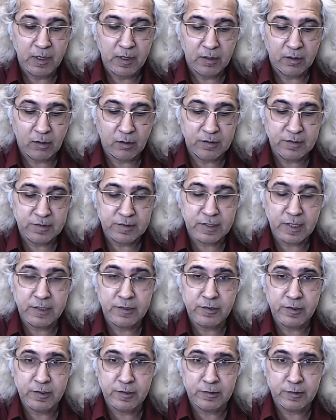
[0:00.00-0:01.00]

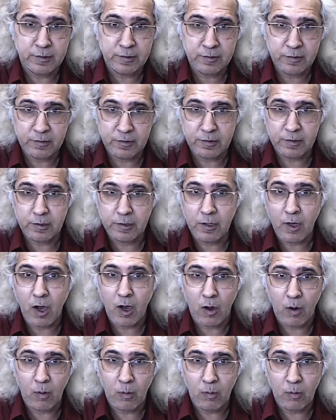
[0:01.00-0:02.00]

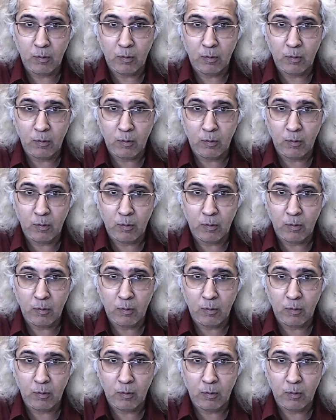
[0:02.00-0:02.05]
conscientization,